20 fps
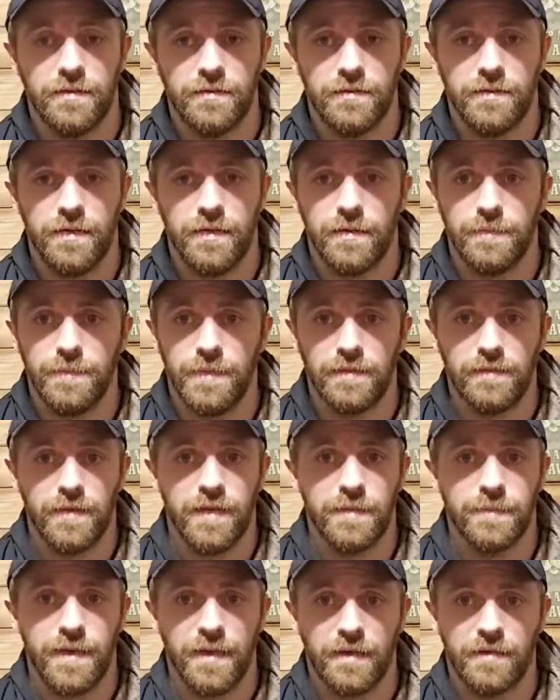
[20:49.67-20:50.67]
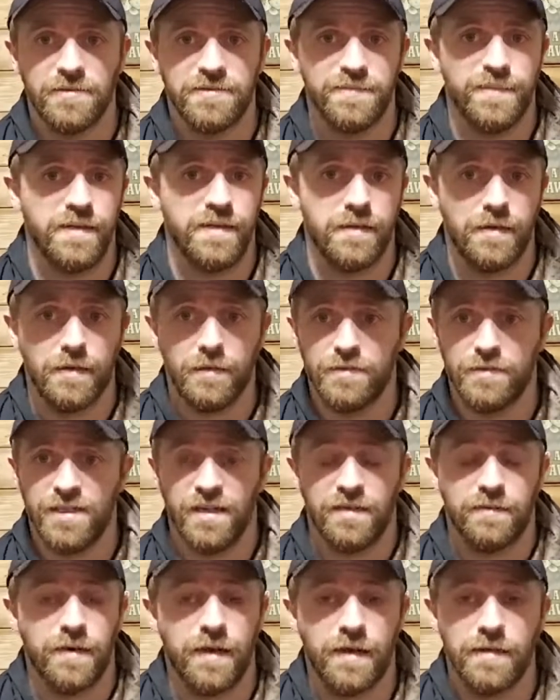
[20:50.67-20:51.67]
yeah, middle linebackers being out.
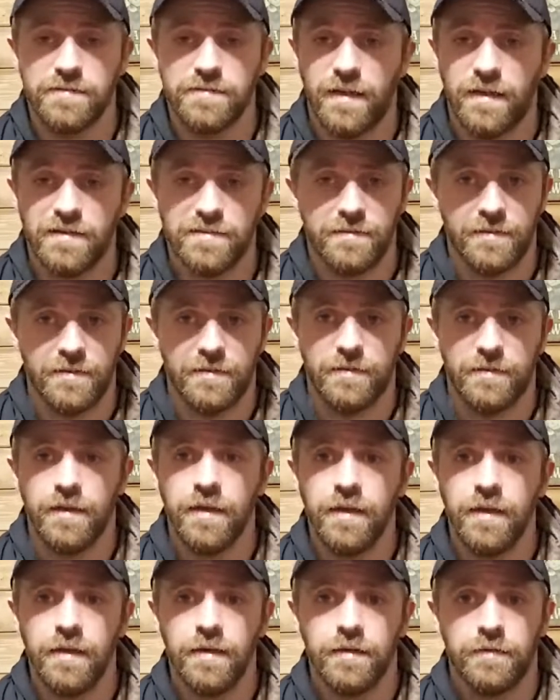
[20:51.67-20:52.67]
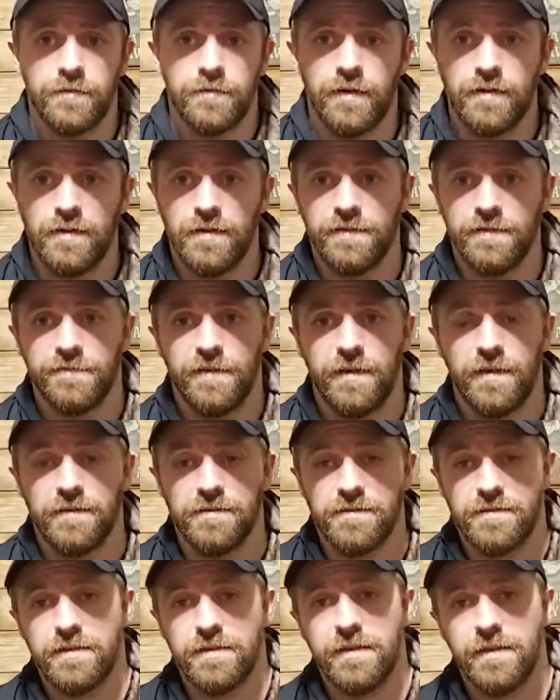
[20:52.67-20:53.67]
Jake Ryan's excellent in run
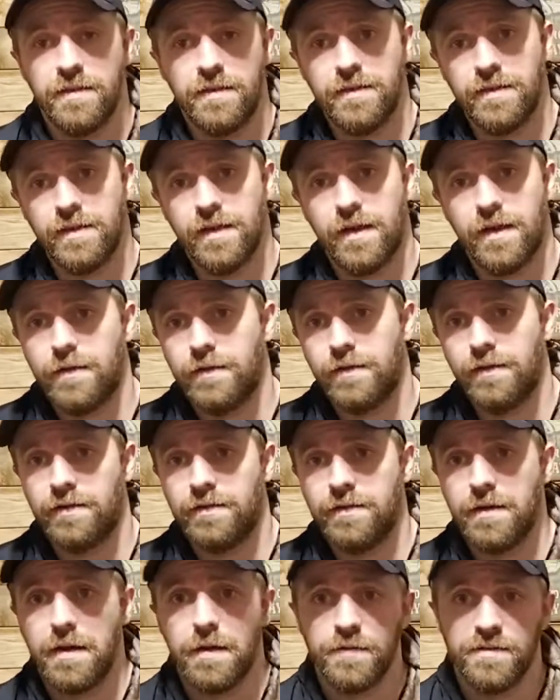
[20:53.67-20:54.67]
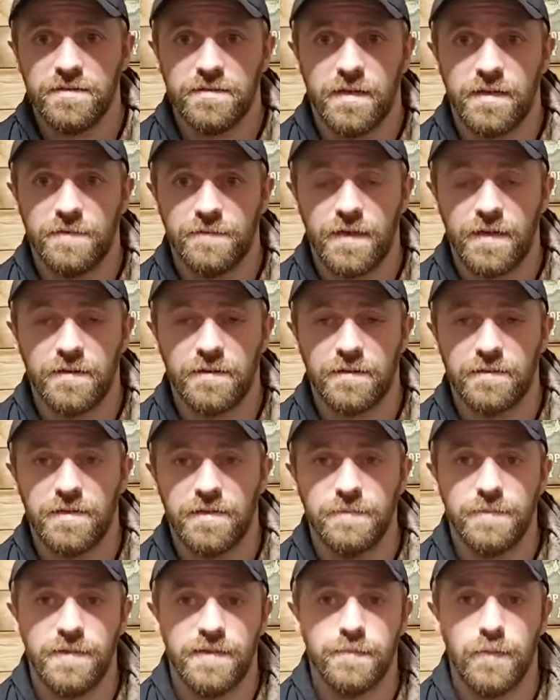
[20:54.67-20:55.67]
defense. He got hurt. Now he's not even on the
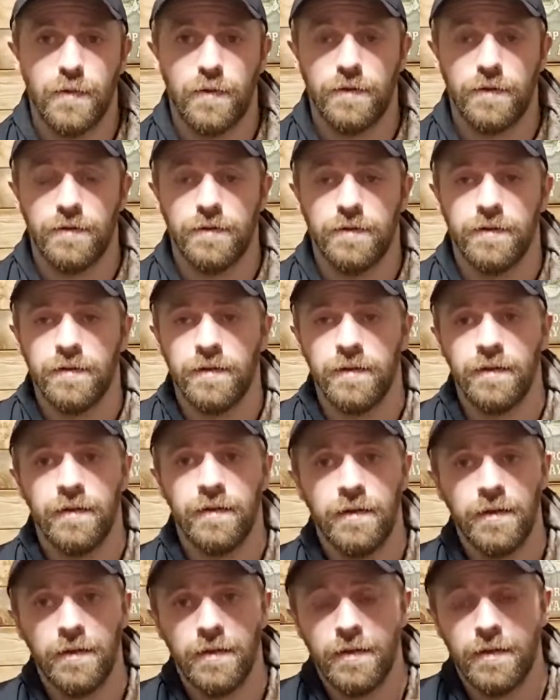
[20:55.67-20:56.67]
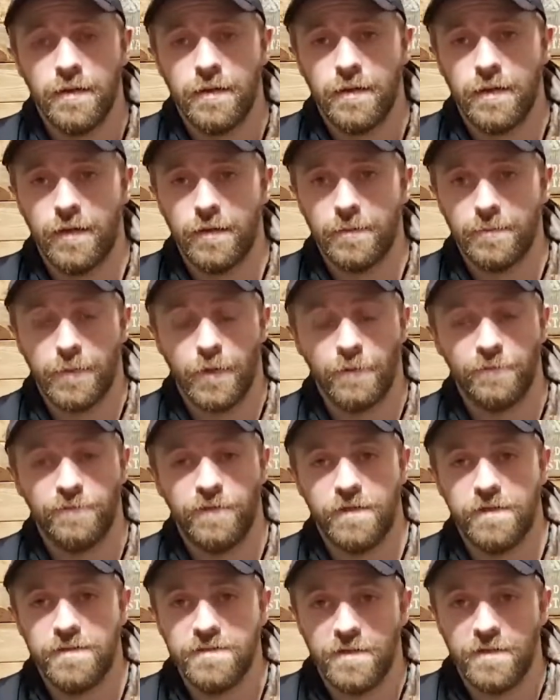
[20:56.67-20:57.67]
team anymore.
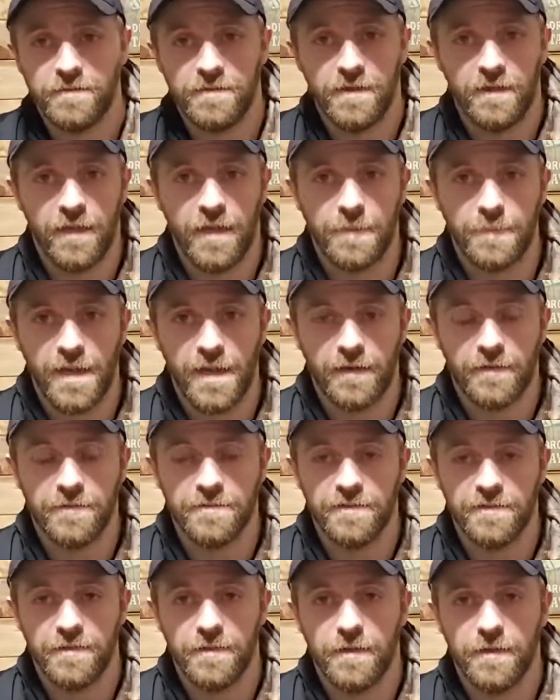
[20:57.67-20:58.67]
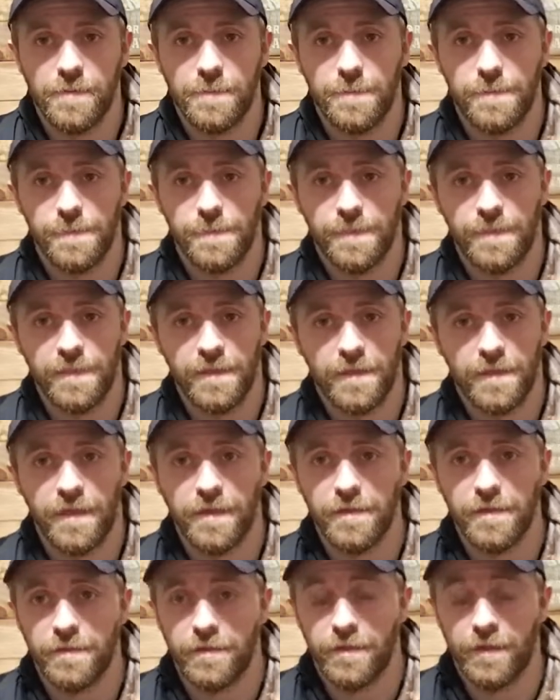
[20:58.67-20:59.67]
Hopefully these outside linebackers can help.
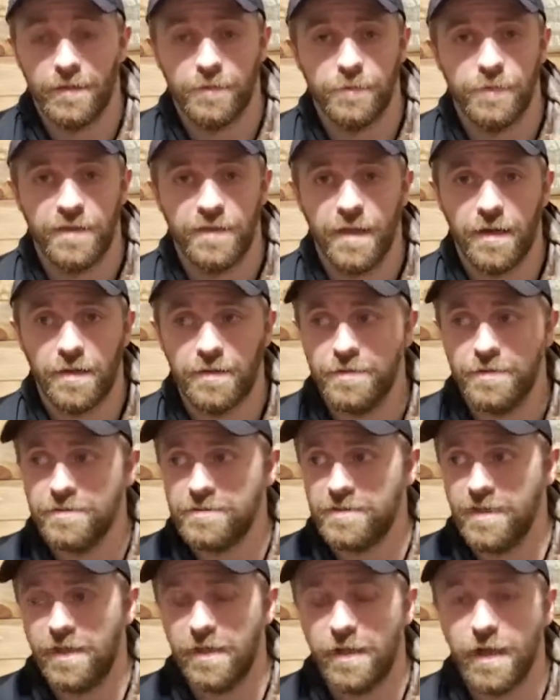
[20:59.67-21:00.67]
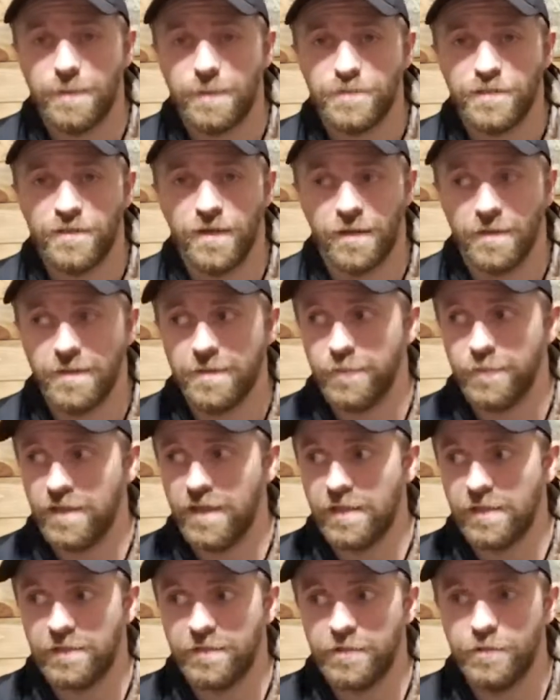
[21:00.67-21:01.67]
Kenny Clark, we got to use that option on him. We
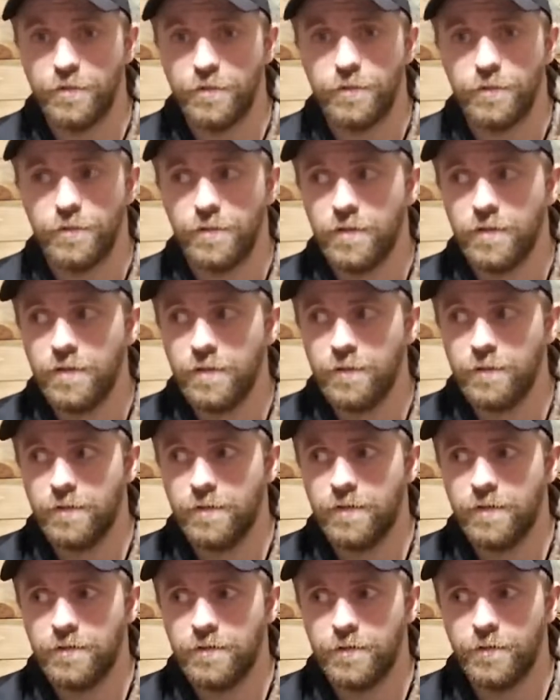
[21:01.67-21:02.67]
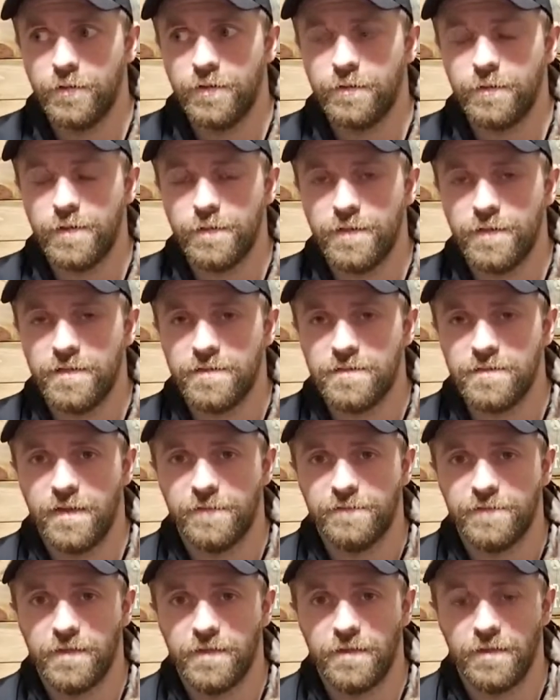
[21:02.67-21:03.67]
got like two or 3 weeks
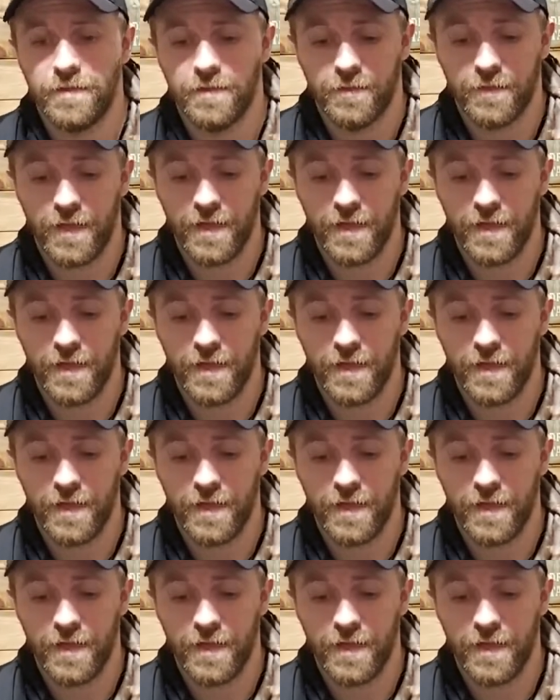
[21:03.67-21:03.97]
left to